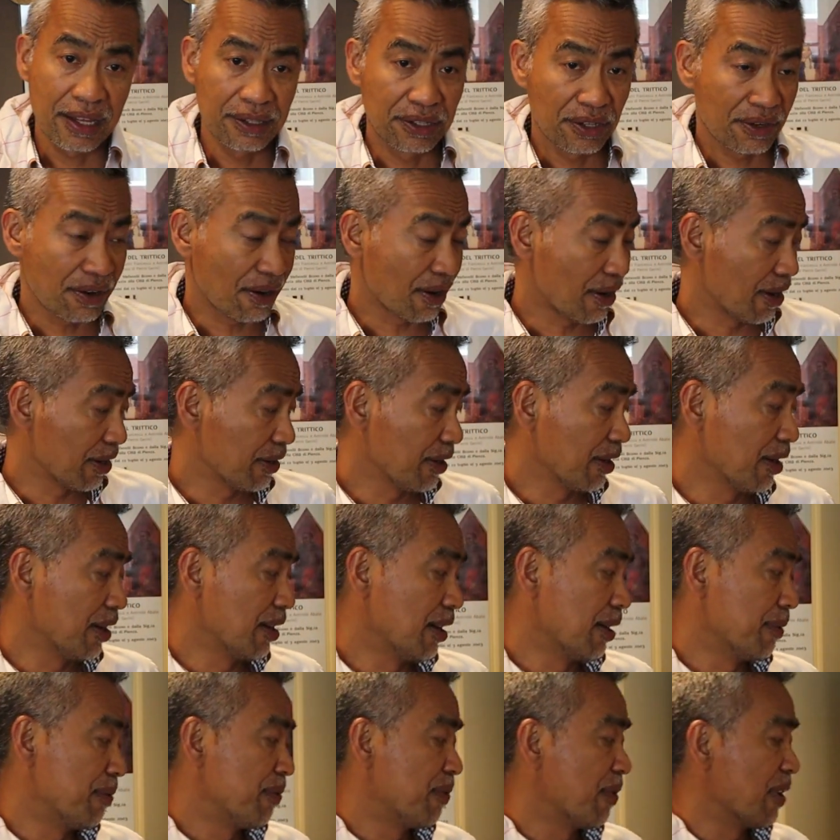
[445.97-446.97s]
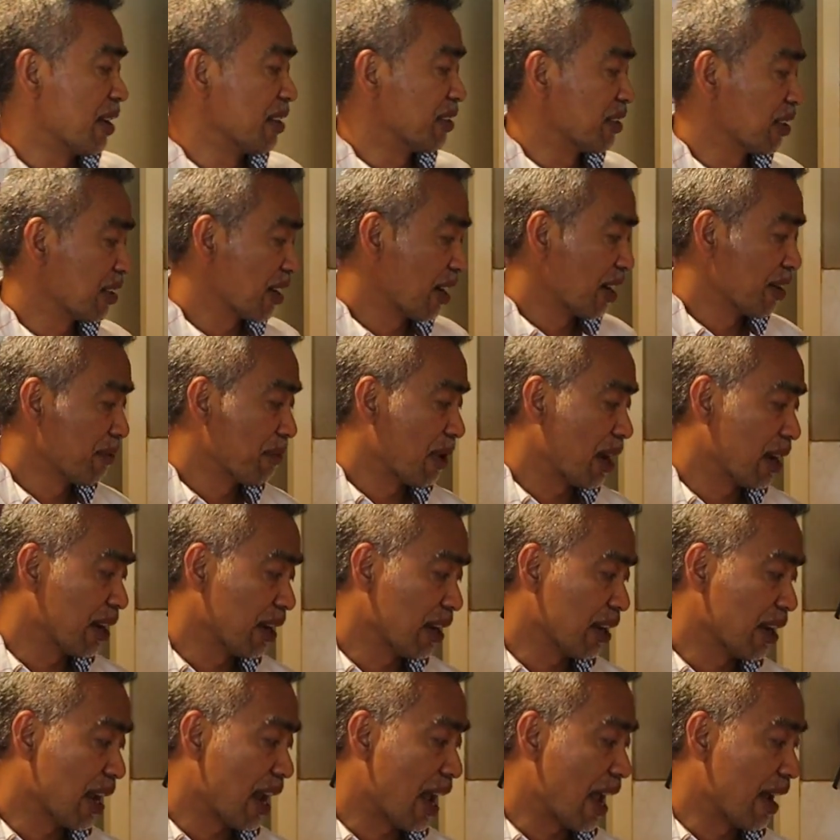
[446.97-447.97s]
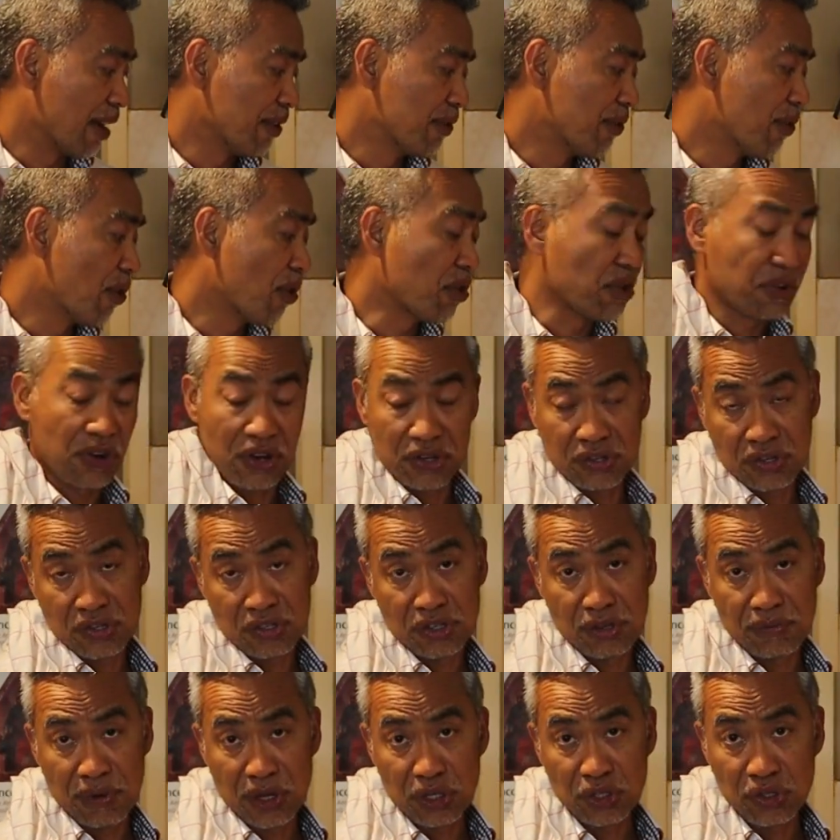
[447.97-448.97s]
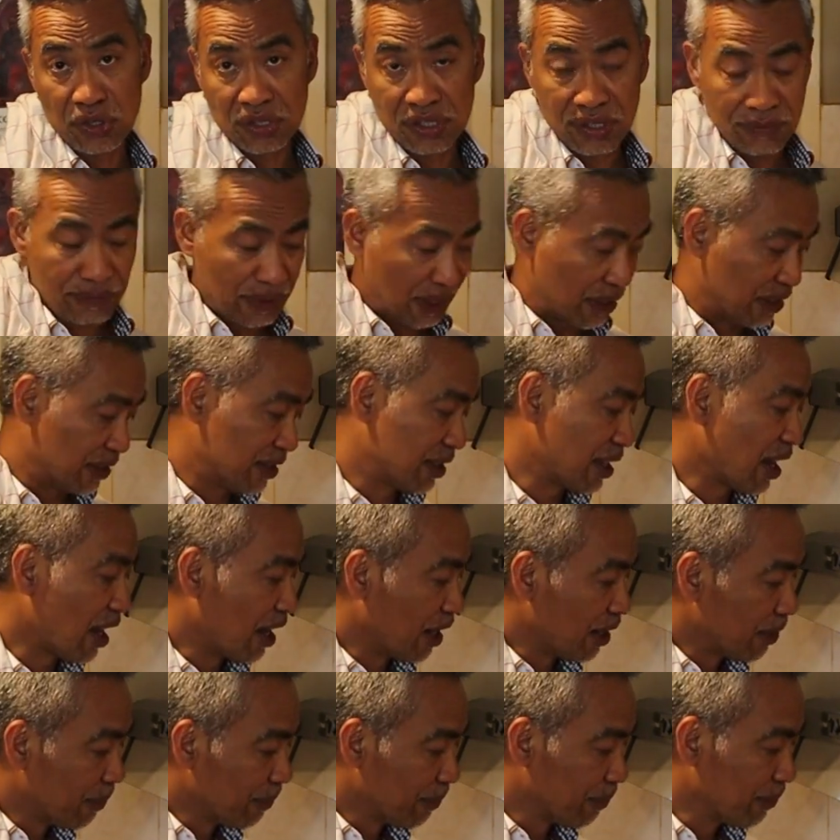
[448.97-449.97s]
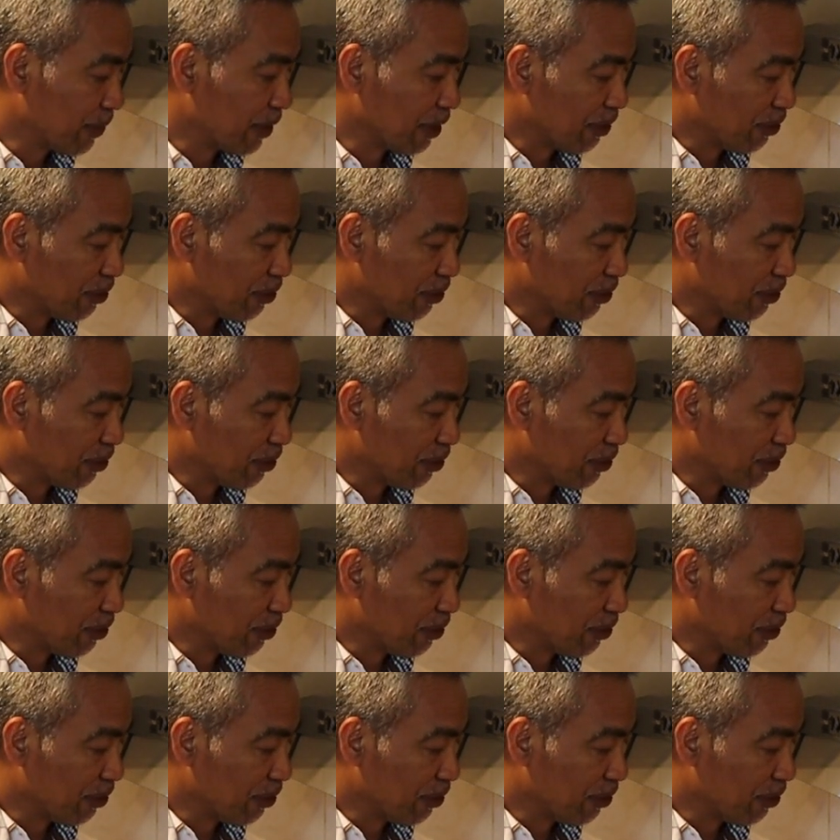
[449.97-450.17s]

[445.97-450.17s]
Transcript: There are other friends that I may have forgotten to mention because I'm